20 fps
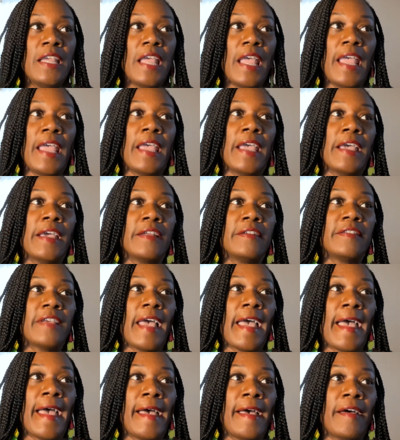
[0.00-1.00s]
and
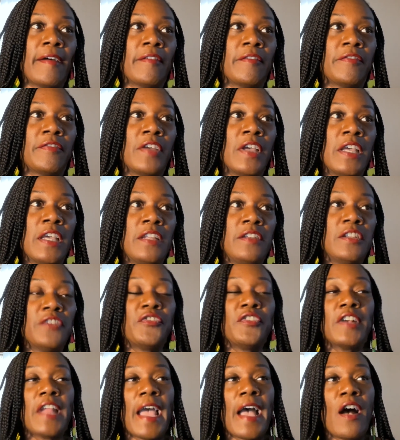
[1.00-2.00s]
have
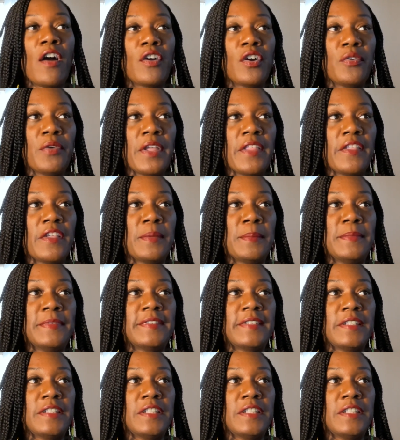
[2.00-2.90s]
different algorithms and